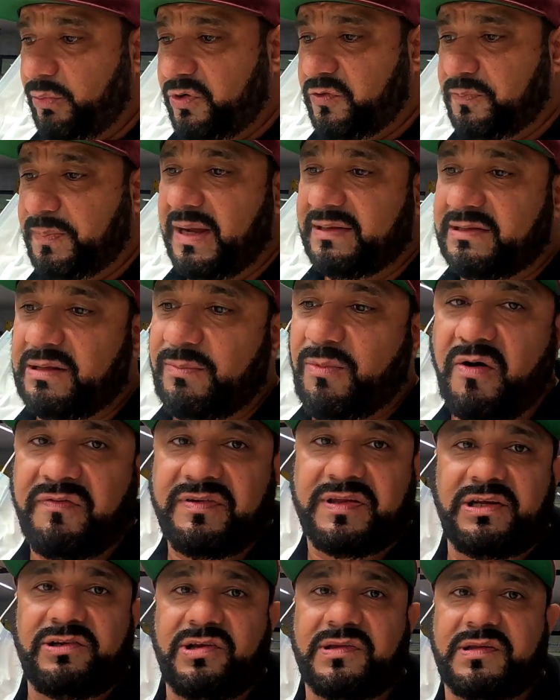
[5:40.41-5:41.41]
Respect them,
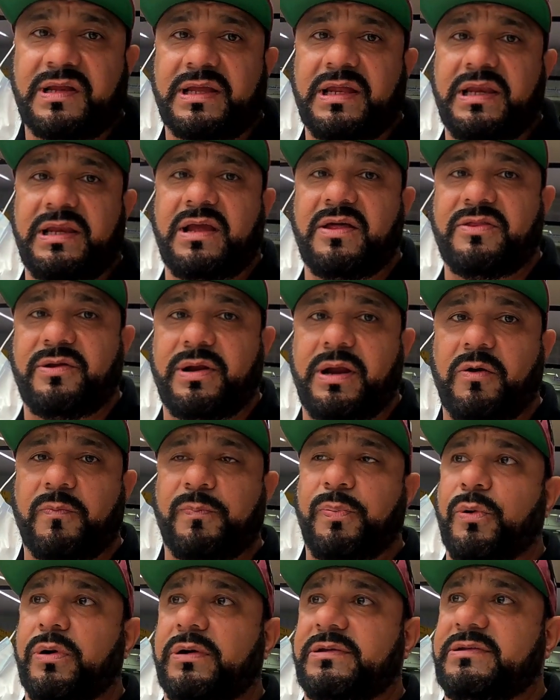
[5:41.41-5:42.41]
obviously, just like any other
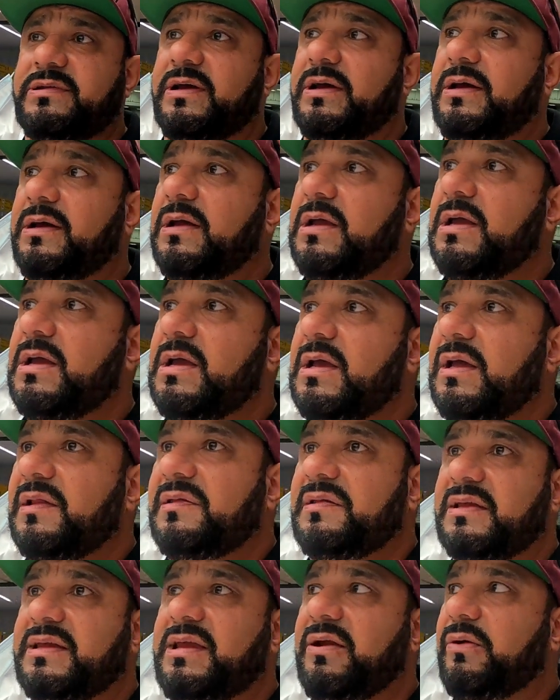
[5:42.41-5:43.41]
airport
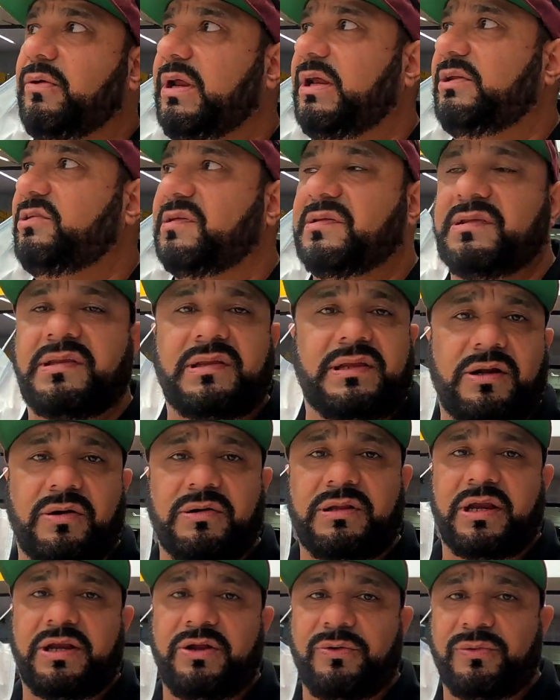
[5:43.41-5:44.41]
security. Just
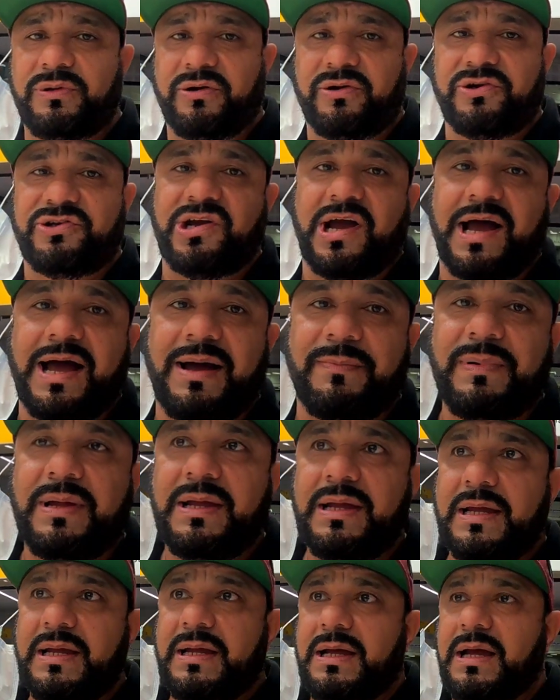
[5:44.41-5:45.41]
they're doing their job.
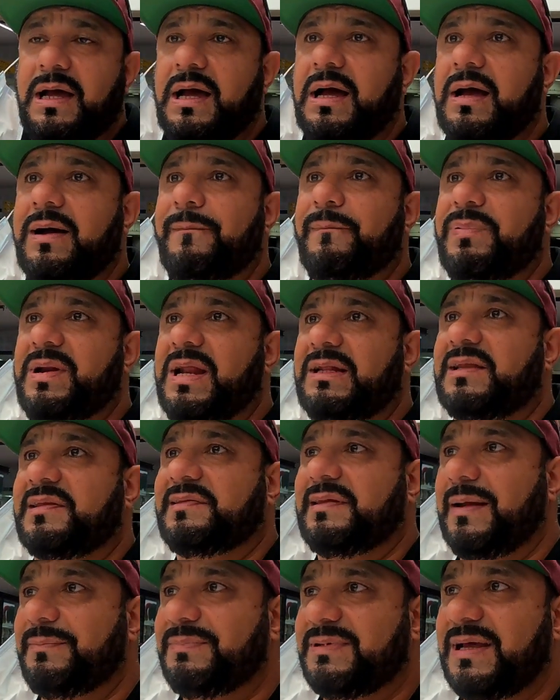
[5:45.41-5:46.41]
But at the
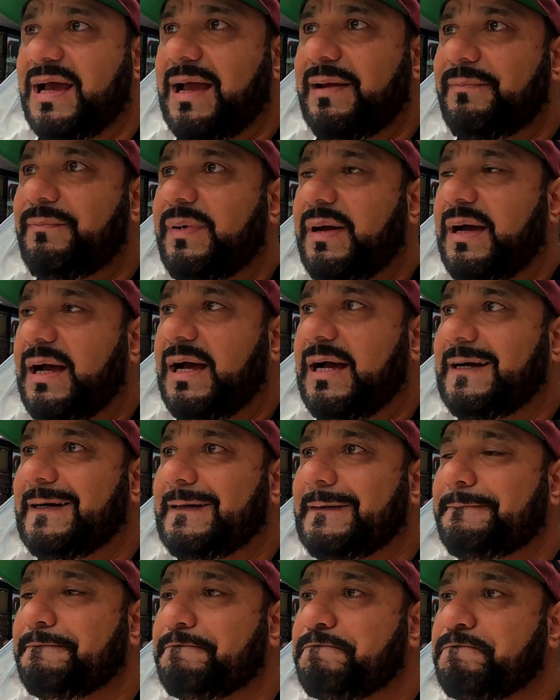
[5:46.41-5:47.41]
same time,
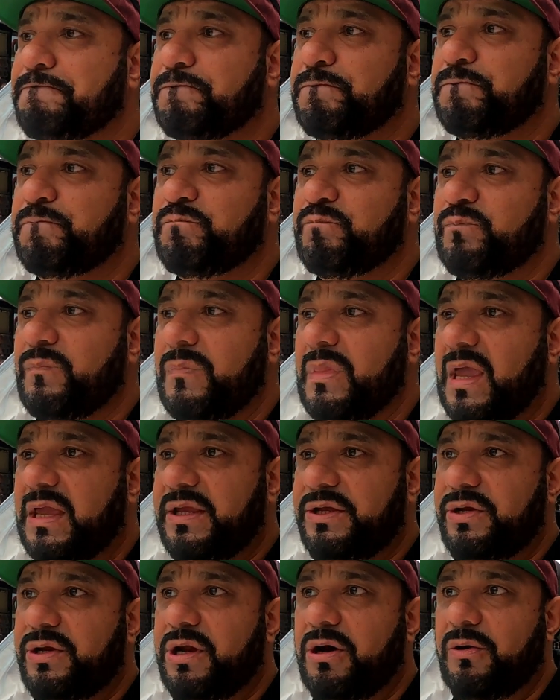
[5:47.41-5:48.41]

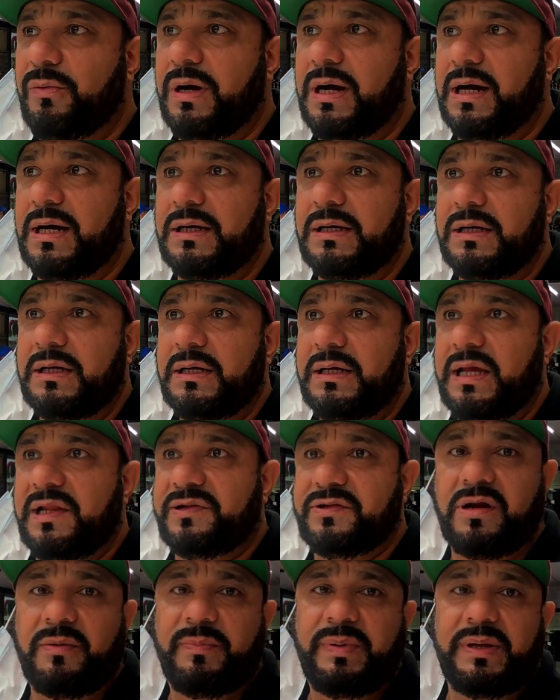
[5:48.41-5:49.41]
you know,
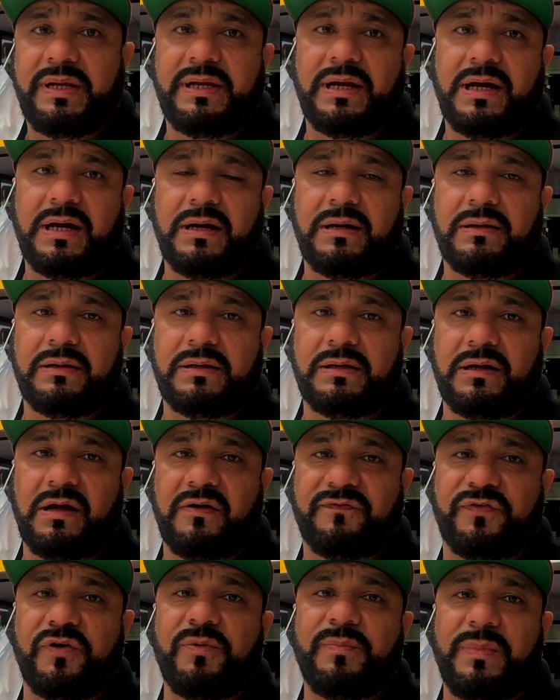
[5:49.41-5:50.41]
it's going to be
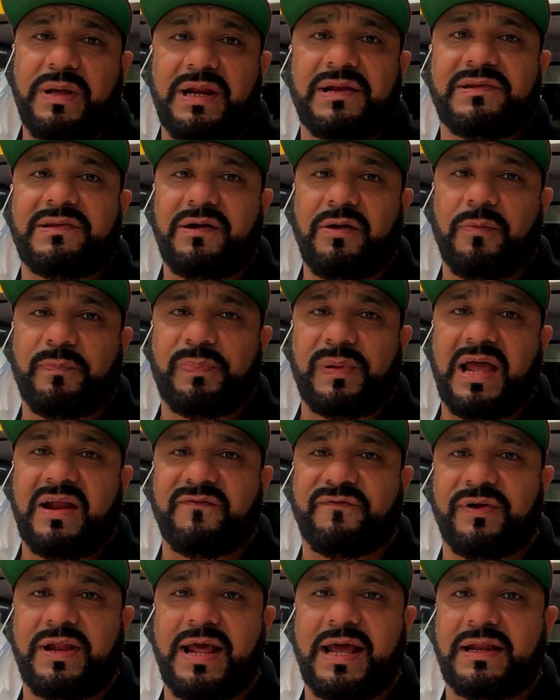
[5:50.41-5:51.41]
a few minutes. You know,
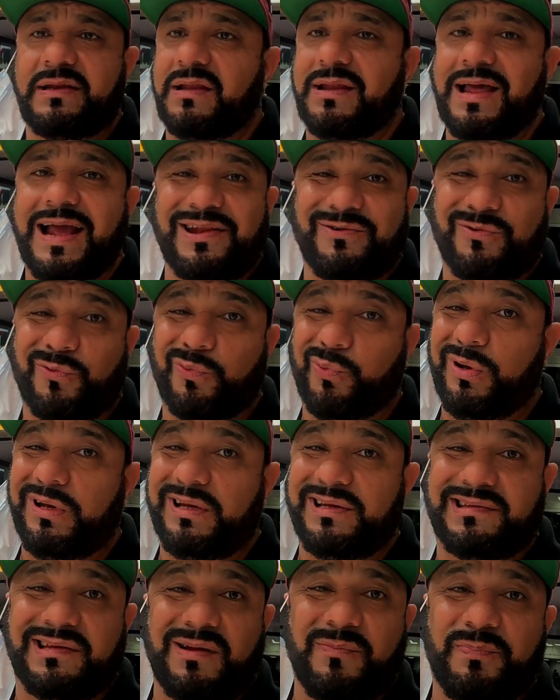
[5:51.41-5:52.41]
plan for that. The lines are
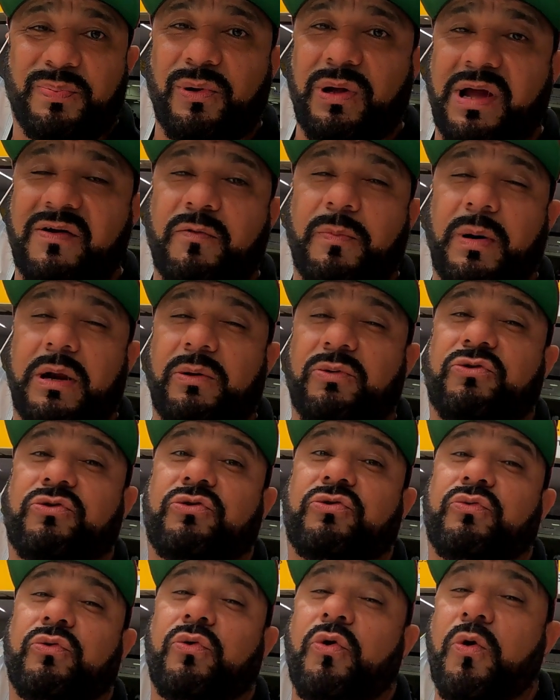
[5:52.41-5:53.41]
really simple. Everybody was
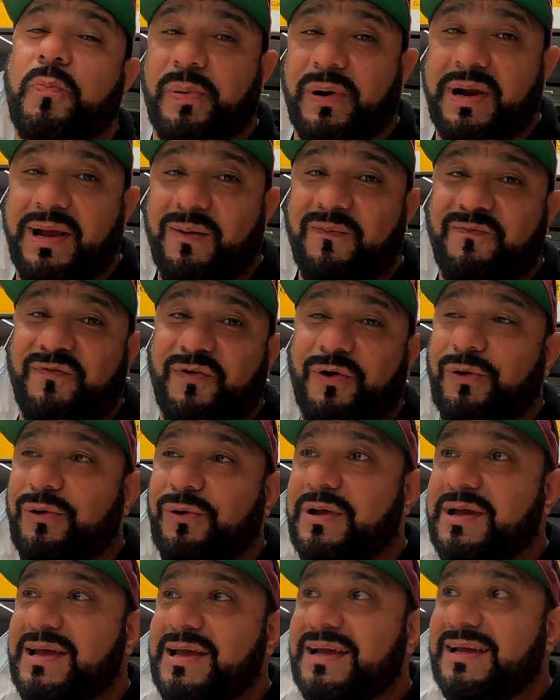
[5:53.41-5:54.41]
super helpful.